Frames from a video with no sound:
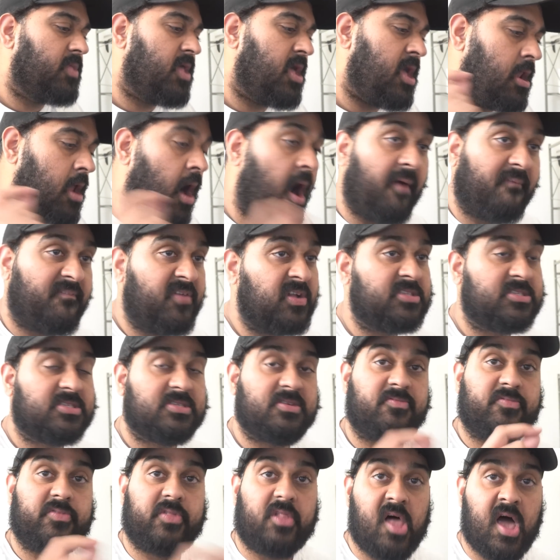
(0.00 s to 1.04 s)
An
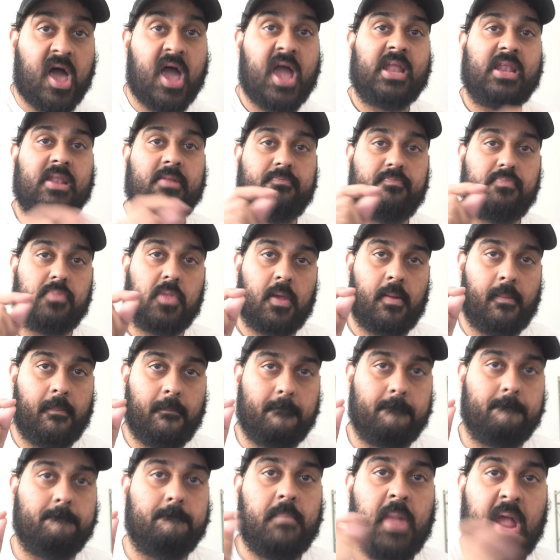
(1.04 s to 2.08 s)
offensive line
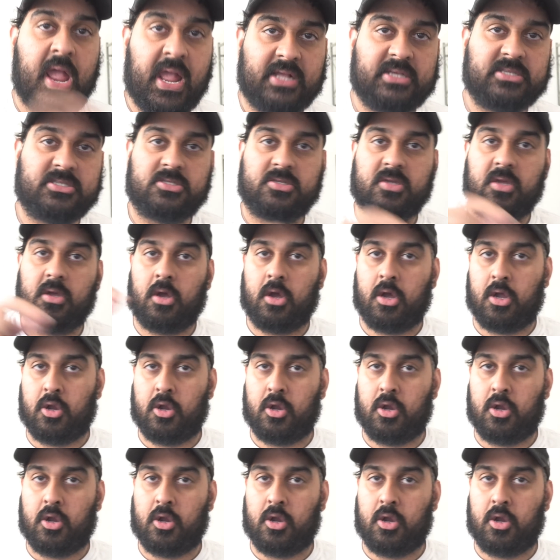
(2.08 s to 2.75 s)
makes